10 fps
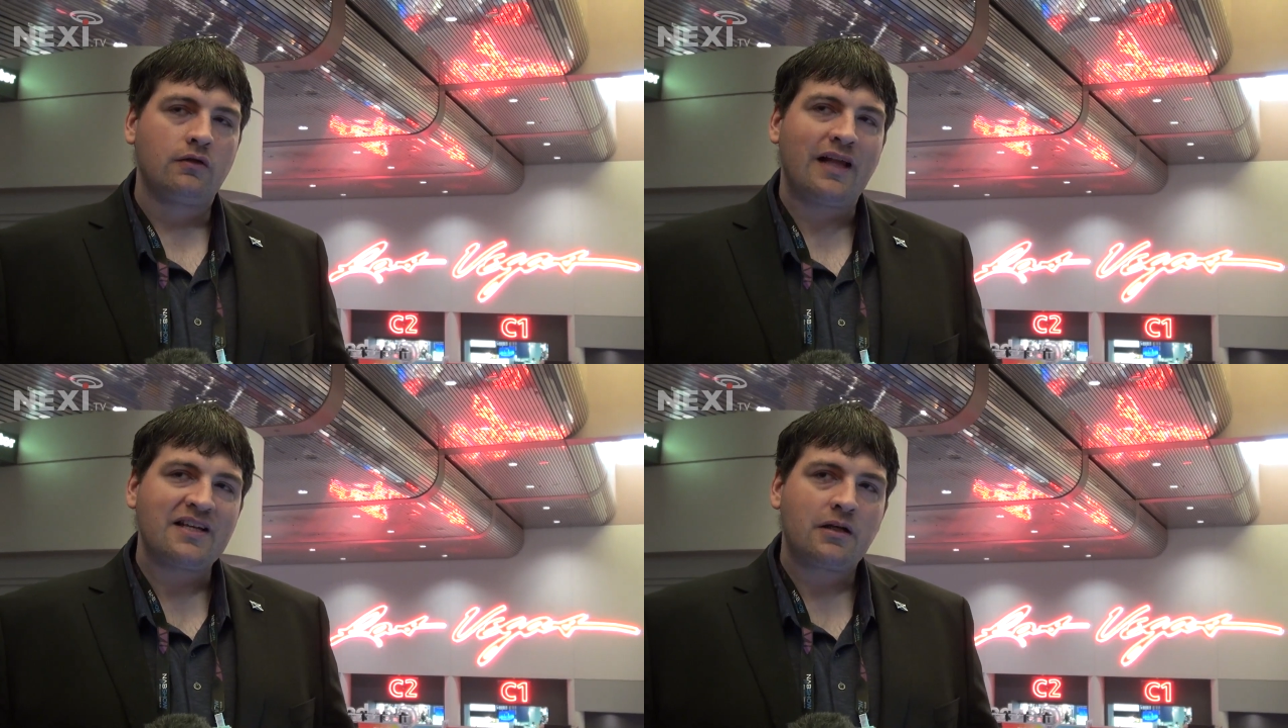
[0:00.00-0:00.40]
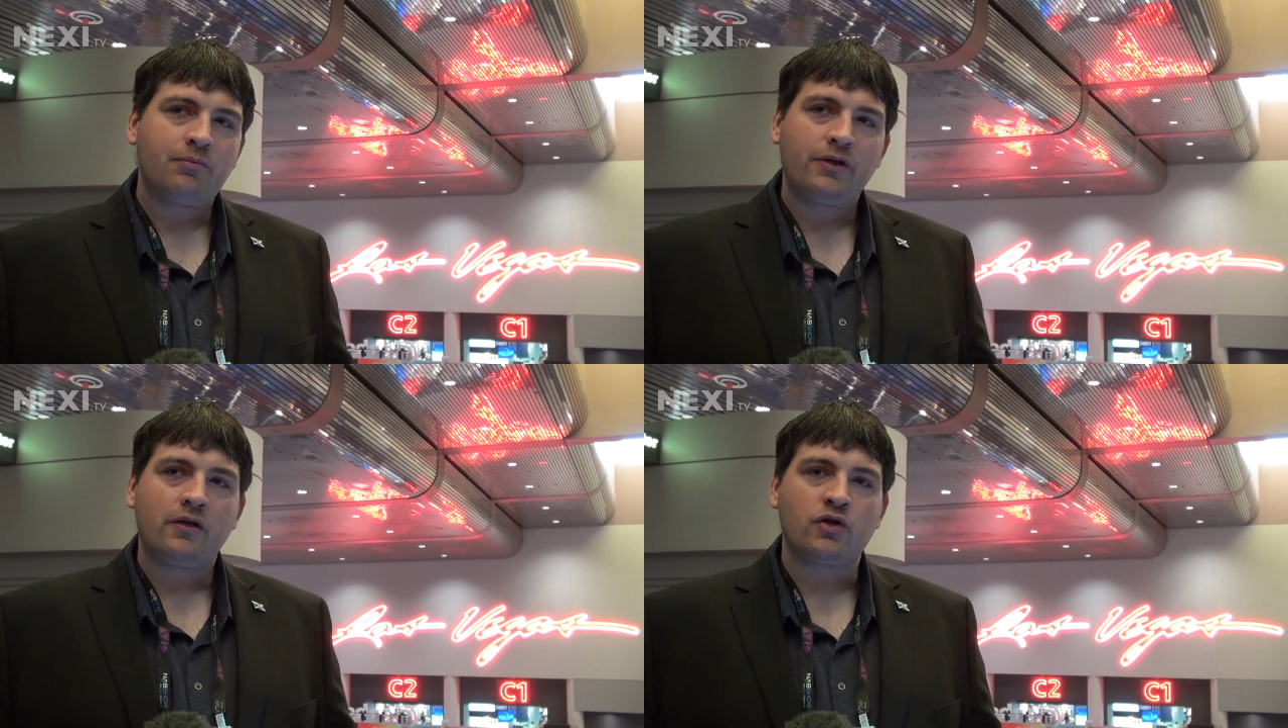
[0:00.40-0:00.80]
Last
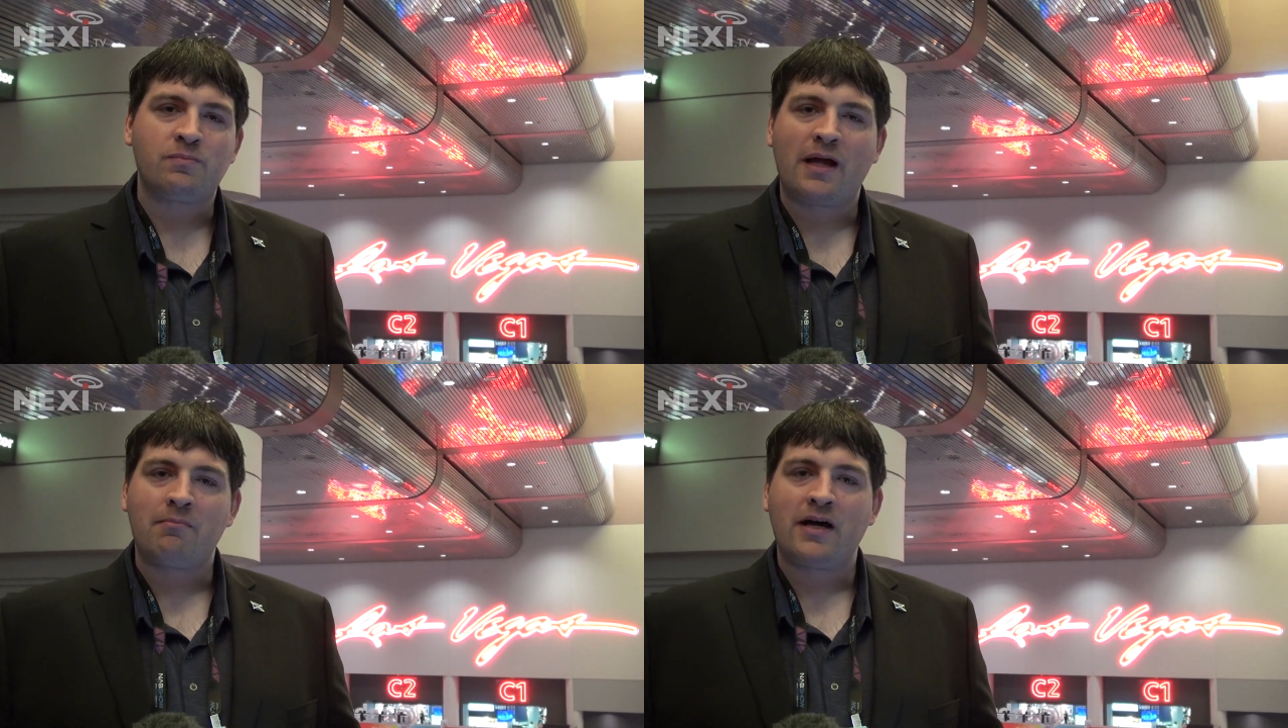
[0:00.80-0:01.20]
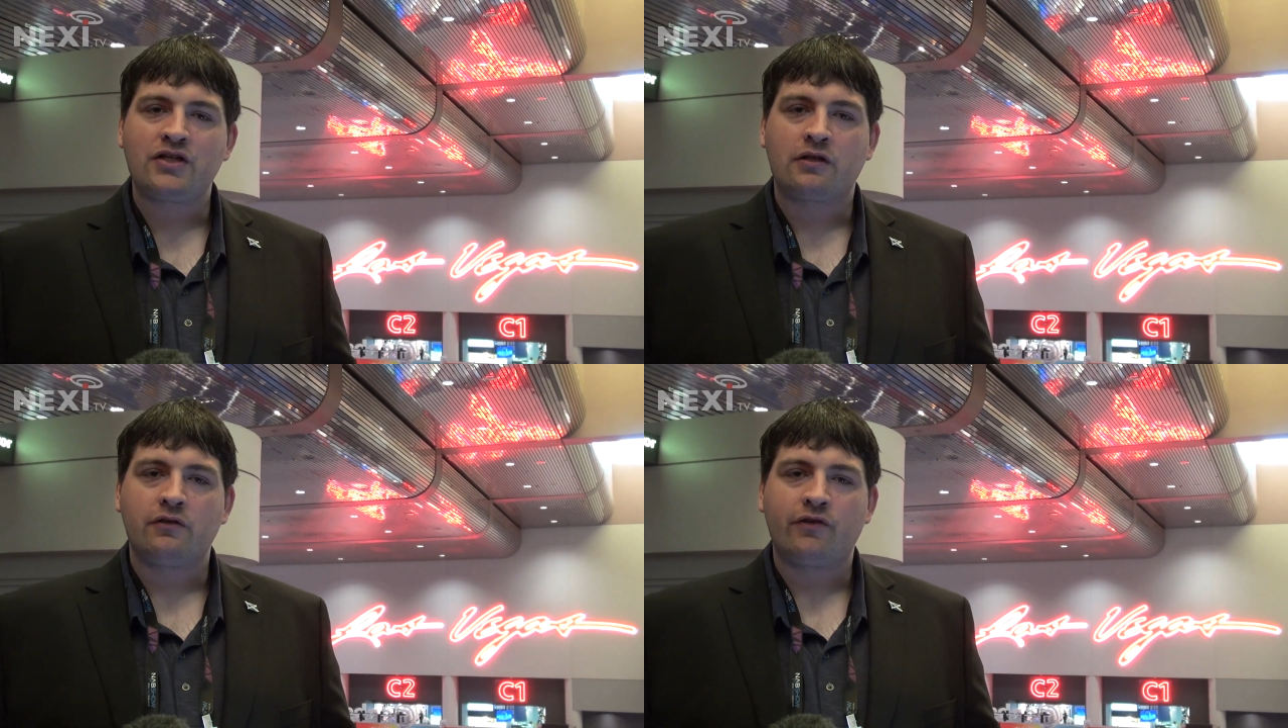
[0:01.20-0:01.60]
couple of years
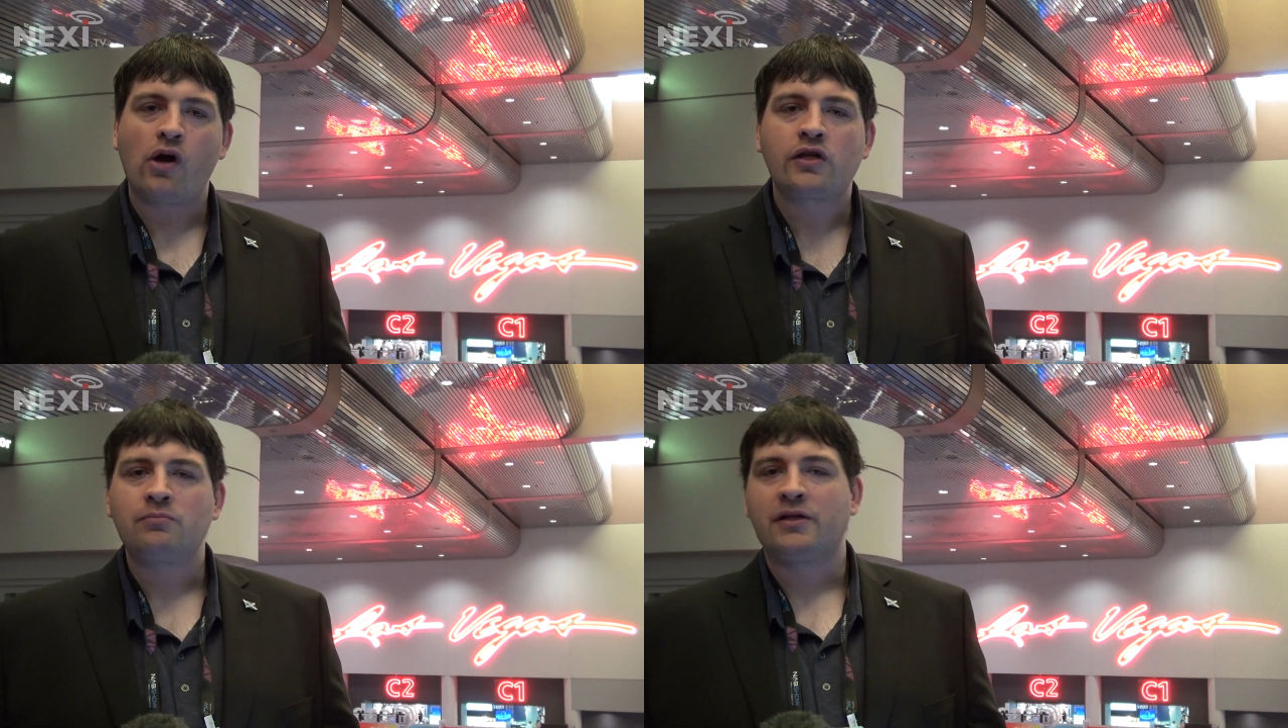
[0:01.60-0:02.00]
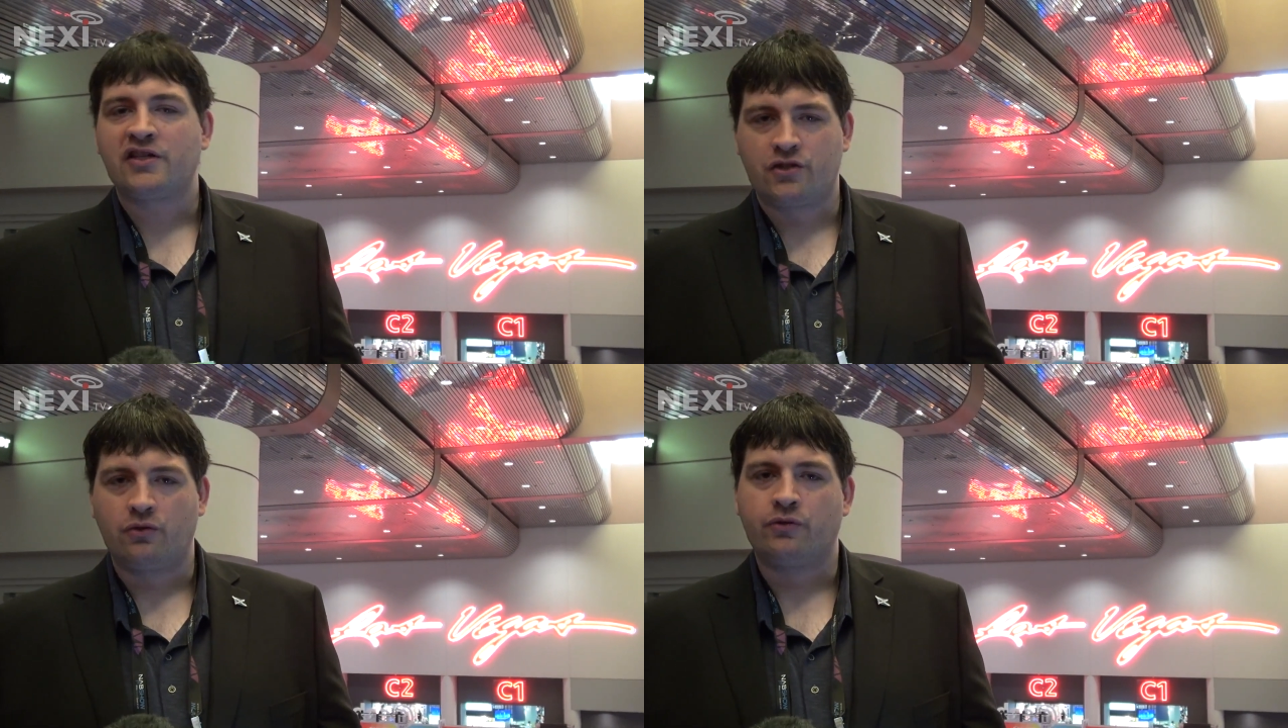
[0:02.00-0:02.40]
Blackmagic have arguably
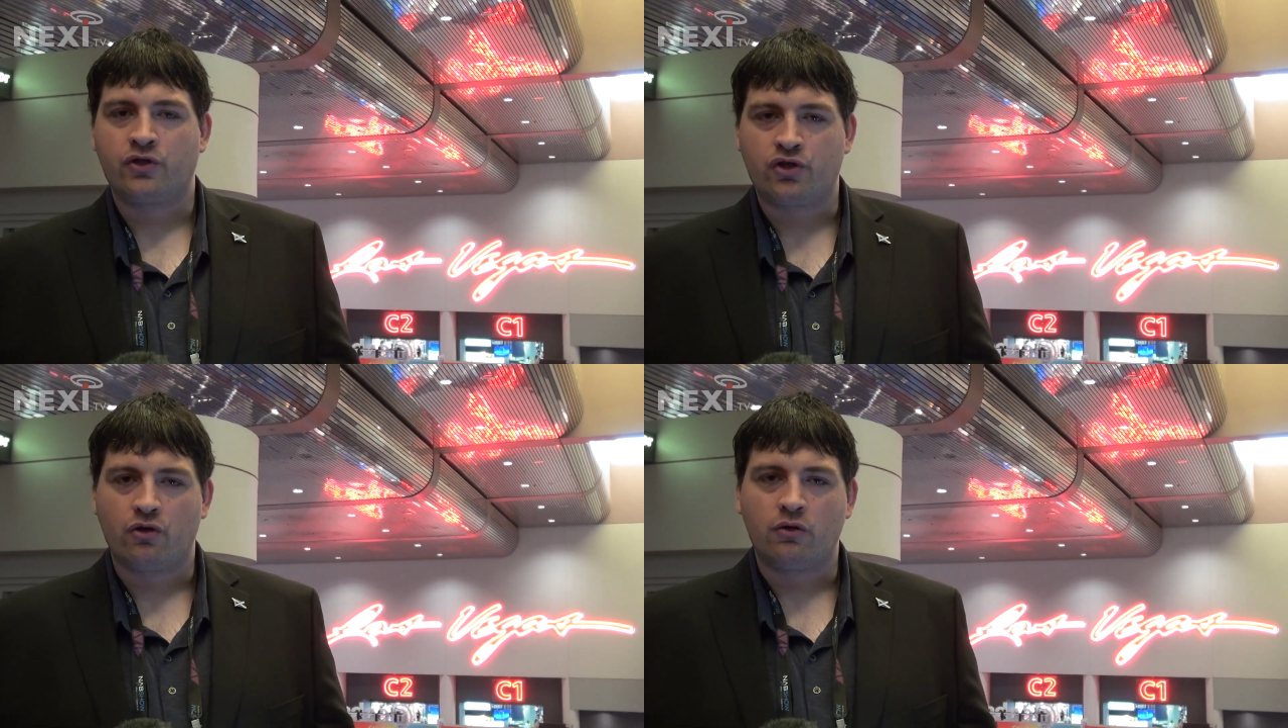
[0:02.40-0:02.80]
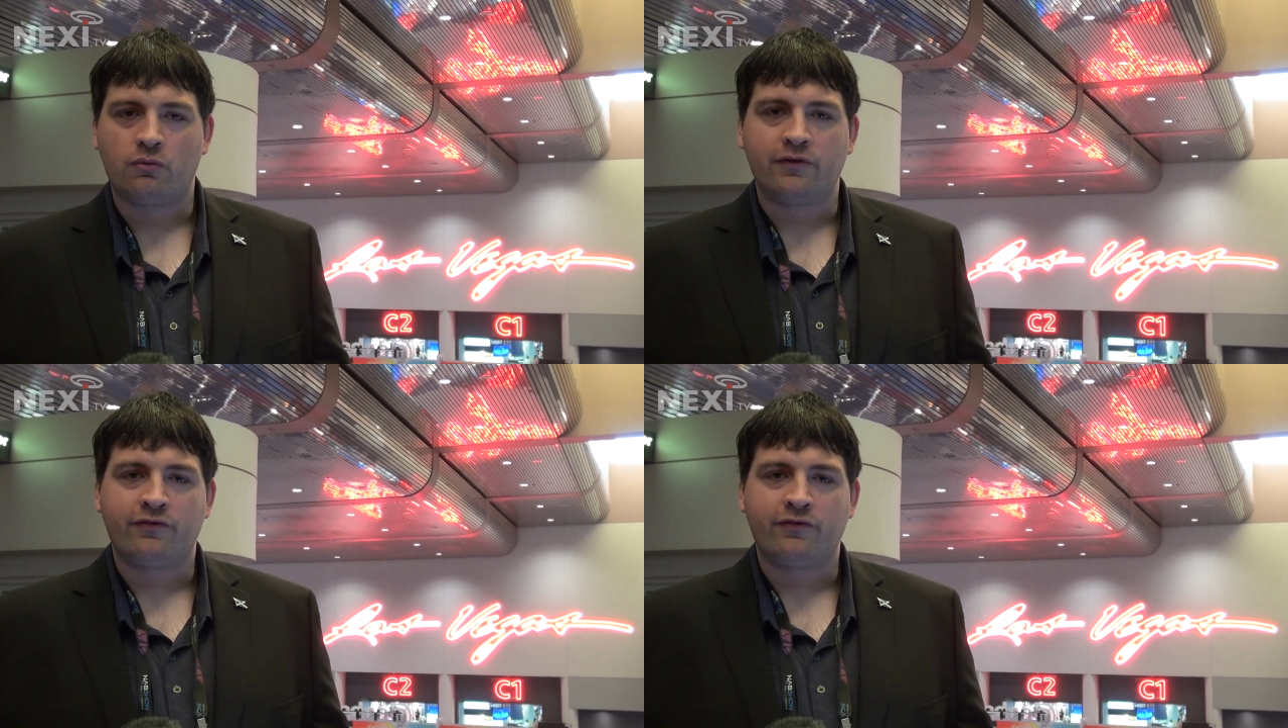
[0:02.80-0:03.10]
stole the show,